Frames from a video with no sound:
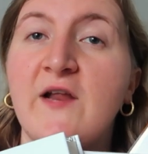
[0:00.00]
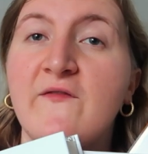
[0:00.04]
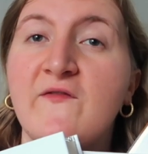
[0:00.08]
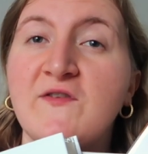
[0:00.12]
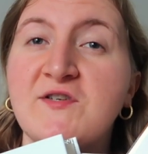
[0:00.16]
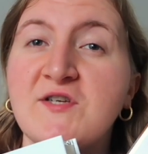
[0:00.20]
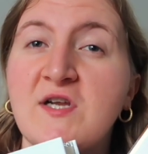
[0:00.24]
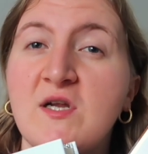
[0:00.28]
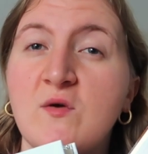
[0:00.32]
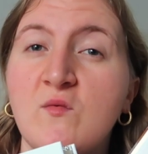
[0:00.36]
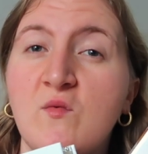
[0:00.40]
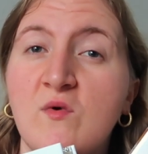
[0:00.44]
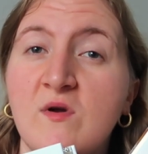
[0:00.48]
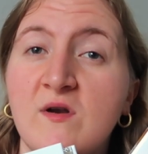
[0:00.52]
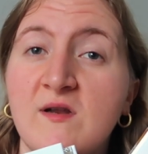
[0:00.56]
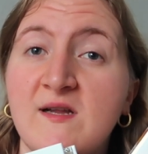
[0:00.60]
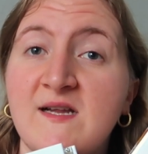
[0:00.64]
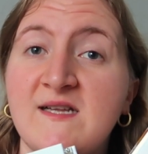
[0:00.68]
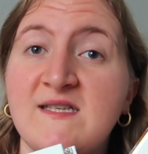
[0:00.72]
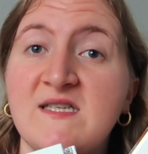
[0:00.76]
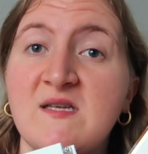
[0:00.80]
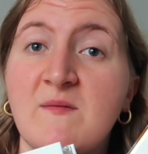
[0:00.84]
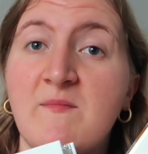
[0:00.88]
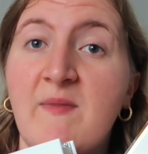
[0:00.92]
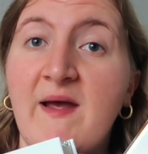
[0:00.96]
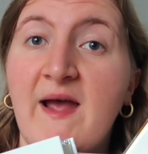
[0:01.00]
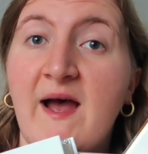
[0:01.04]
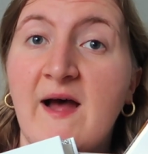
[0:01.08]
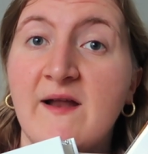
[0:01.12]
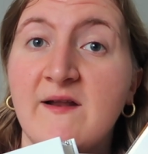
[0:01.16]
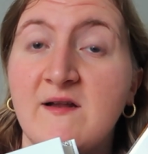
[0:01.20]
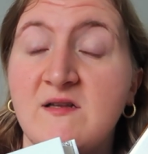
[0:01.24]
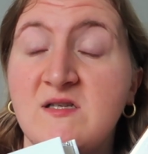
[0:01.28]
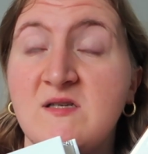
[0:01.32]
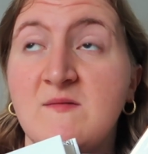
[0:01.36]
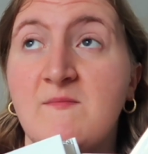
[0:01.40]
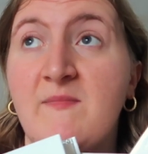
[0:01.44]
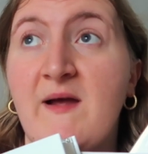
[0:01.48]
if you don't know what it's
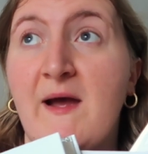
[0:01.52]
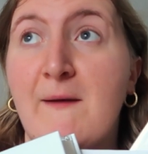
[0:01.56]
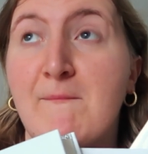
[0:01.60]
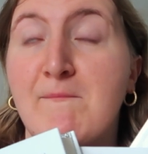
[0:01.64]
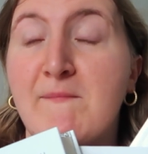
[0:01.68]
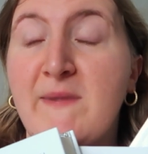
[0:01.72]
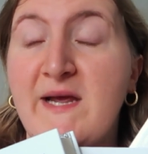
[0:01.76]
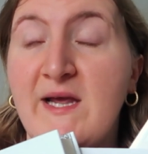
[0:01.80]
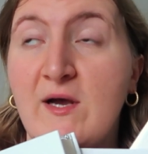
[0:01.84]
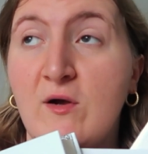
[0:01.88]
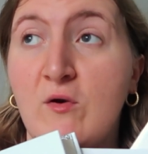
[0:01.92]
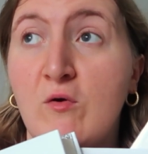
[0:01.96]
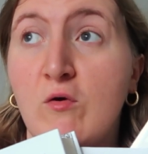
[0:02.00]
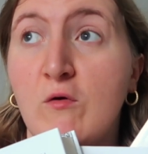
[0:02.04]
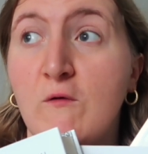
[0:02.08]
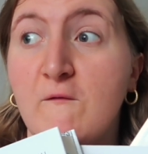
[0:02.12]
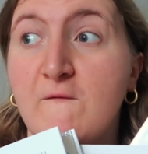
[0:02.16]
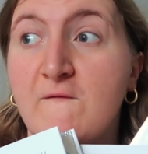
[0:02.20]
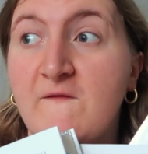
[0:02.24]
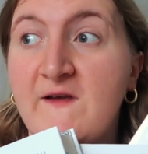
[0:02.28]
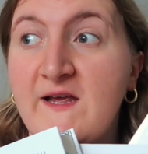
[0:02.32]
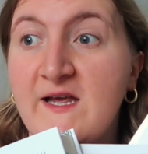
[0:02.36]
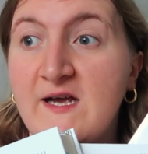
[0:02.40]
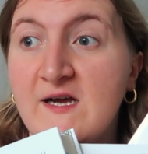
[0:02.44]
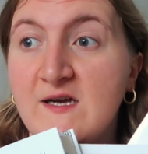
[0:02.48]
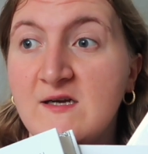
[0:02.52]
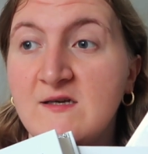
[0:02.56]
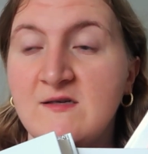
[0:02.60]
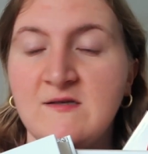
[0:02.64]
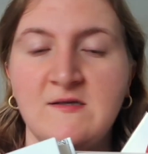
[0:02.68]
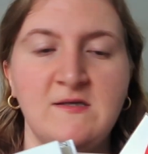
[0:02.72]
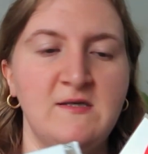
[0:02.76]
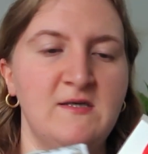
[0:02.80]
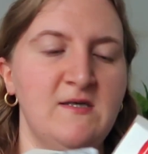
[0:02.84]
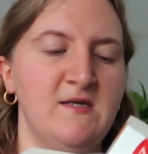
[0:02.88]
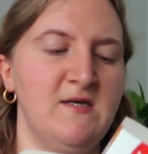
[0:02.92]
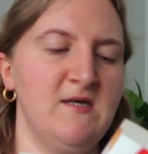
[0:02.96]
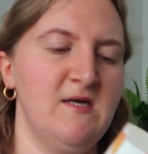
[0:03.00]
about Mia Corvia,
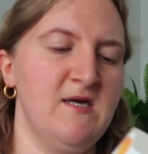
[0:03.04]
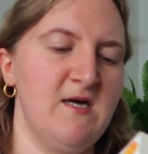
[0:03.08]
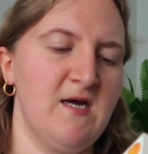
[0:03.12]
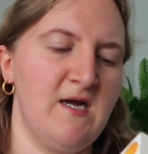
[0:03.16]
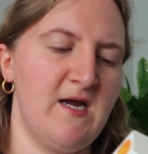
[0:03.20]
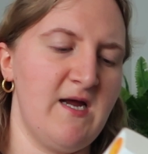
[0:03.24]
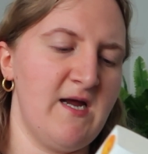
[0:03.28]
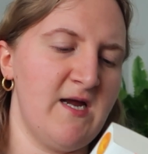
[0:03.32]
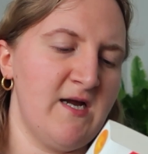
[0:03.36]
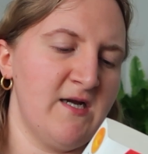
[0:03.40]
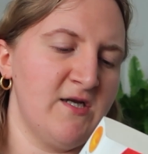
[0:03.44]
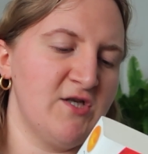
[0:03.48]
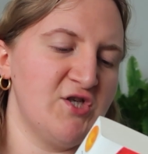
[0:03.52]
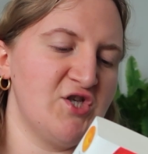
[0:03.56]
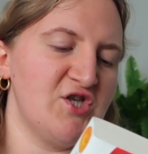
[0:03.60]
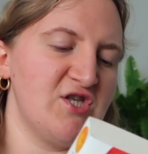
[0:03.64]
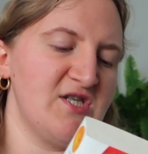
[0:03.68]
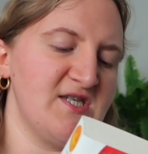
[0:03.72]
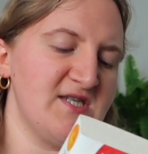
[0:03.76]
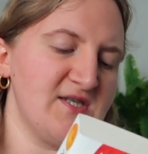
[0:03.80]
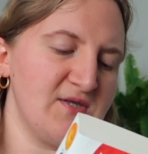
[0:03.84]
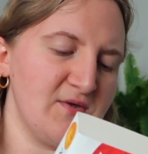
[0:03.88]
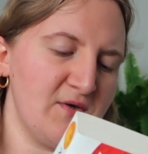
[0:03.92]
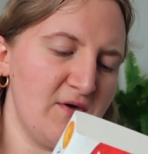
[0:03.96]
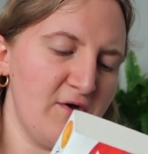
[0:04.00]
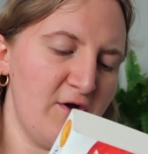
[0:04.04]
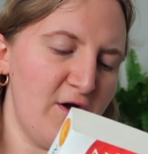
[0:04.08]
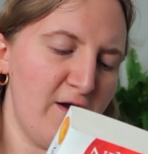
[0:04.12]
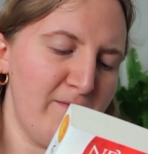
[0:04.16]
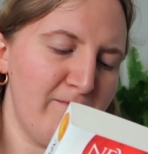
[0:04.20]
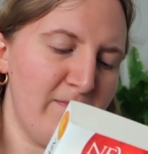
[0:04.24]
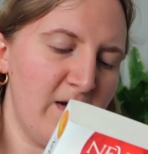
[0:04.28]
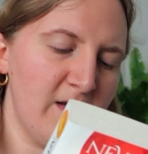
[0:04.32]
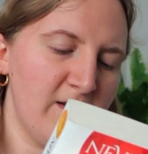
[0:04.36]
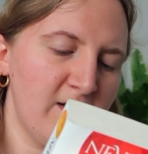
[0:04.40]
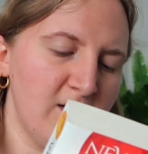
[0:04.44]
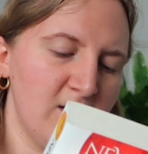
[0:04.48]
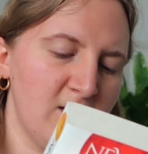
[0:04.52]
and she saw her
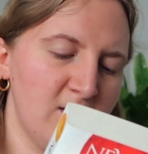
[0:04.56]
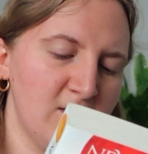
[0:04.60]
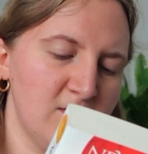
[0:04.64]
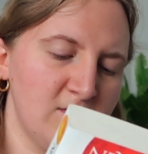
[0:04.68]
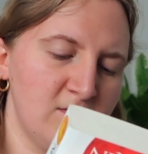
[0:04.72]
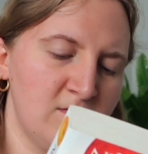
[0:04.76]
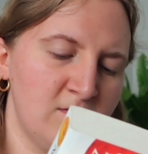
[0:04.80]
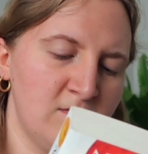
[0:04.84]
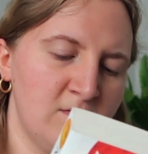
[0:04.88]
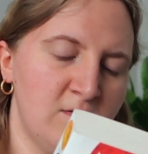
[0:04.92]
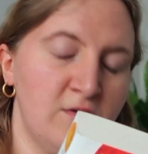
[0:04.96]
mother.